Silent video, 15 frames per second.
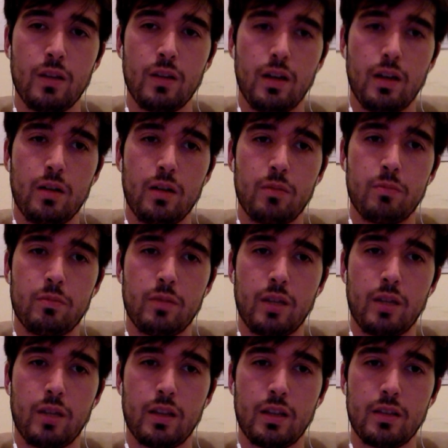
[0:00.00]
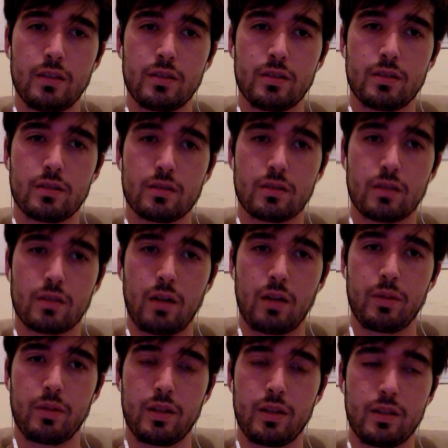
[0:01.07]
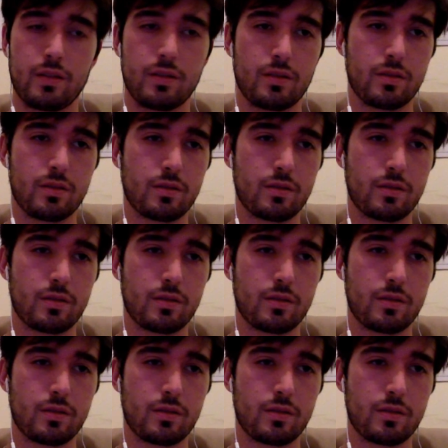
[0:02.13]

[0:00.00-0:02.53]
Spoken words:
And let's copy this